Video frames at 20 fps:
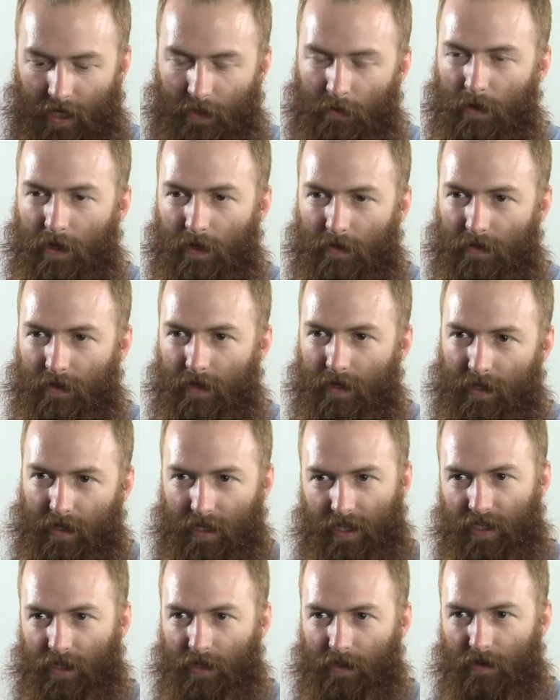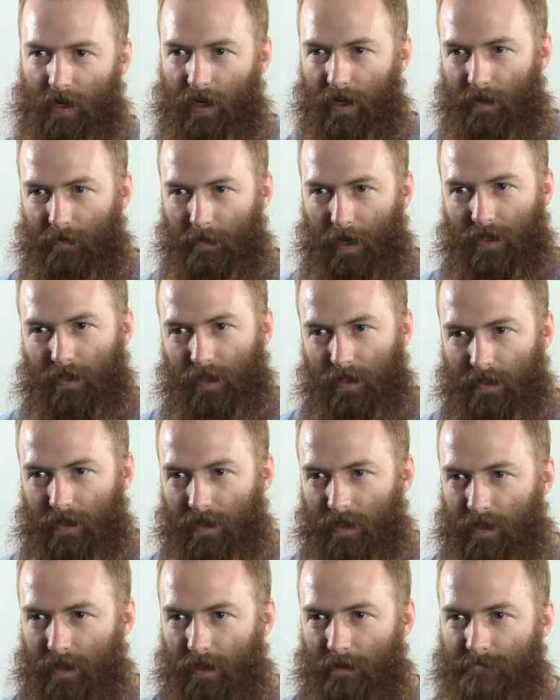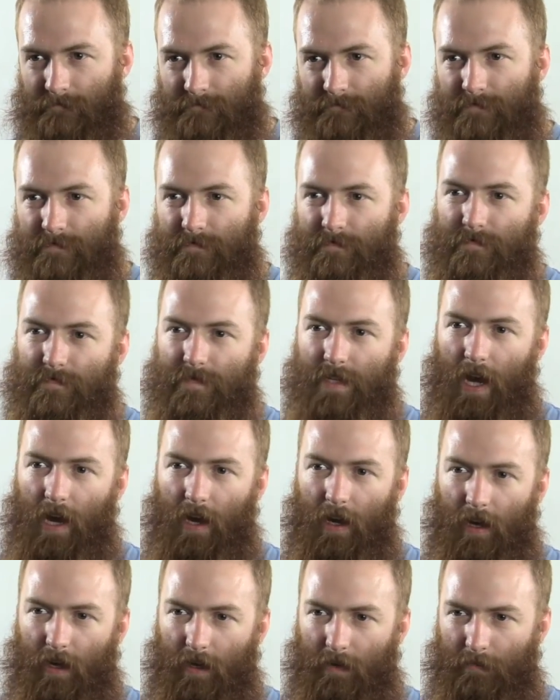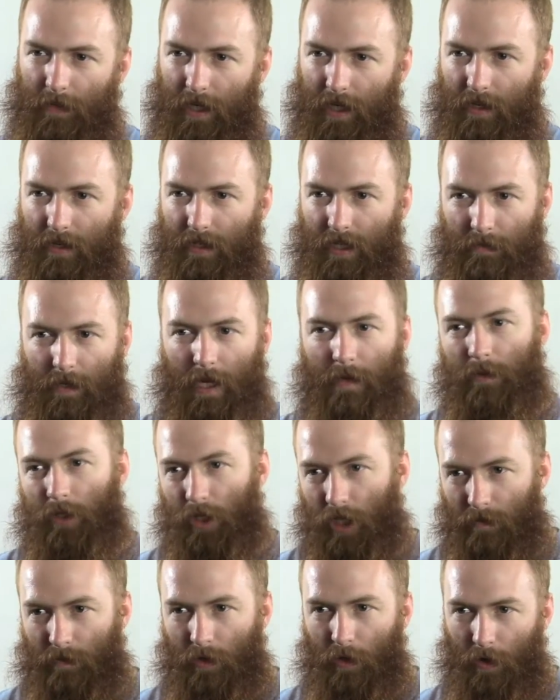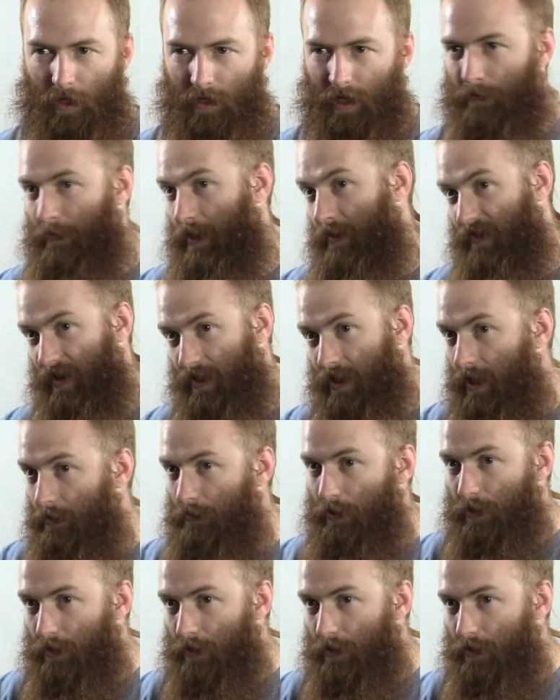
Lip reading: to each other and disintegrating, basically. Because sometimes cheap toys like PVC will do